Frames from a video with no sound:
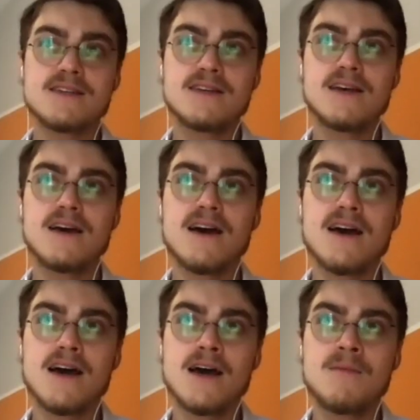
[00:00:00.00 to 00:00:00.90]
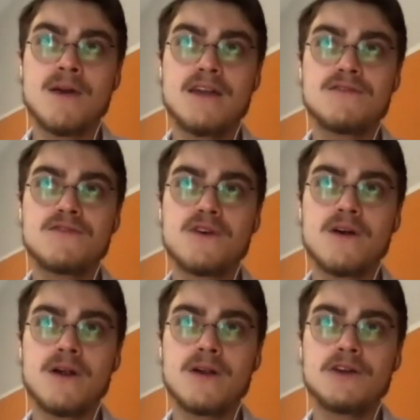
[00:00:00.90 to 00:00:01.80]
And
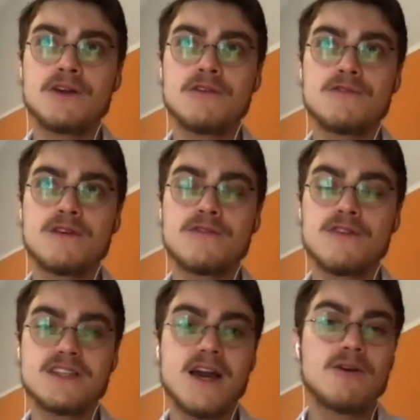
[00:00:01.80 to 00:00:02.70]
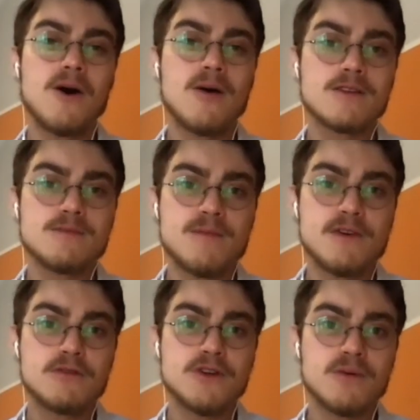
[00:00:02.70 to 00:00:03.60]
for town halls, maybe
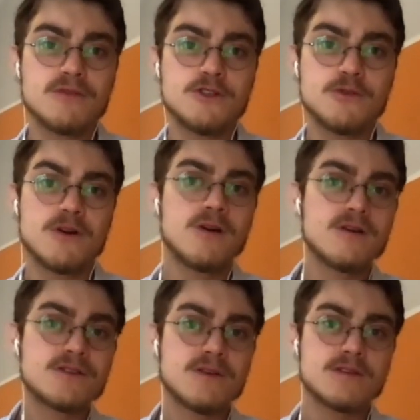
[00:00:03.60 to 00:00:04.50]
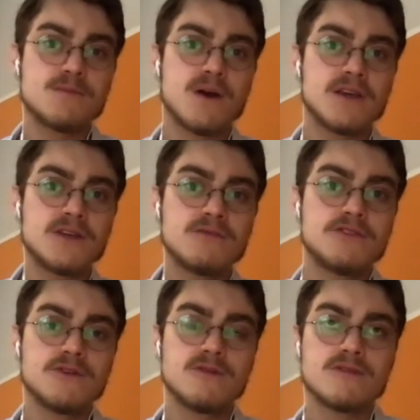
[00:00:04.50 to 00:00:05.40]
you don't do rehearsals, but you
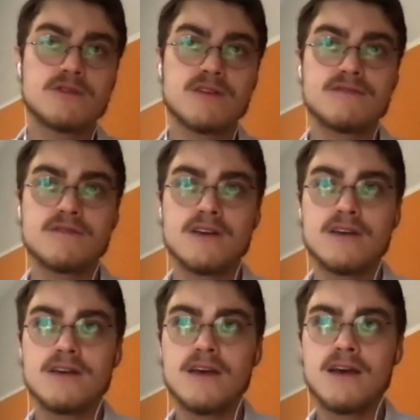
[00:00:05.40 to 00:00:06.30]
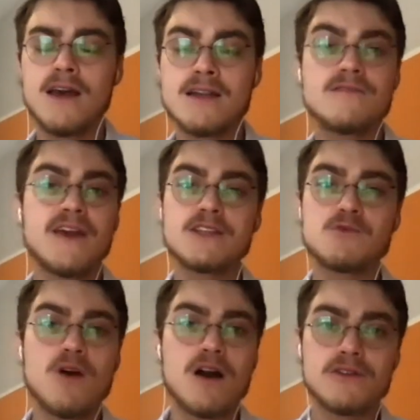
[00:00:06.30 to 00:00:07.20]
do sort of an advanced
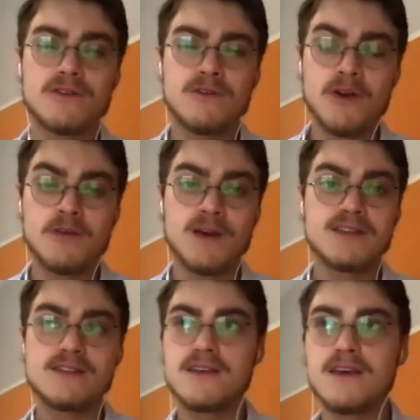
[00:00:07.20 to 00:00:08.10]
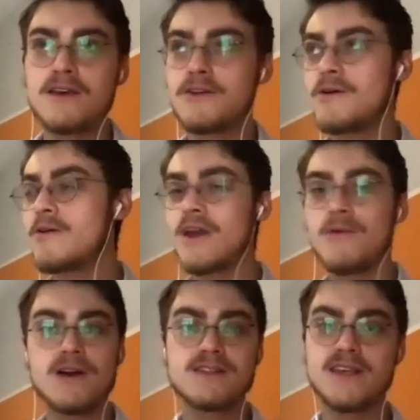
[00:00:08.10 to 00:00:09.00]
walkthrough where you might see, okay,
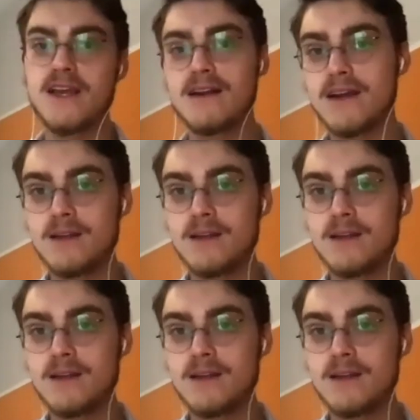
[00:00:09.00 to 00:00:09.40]
where's the candidate going to be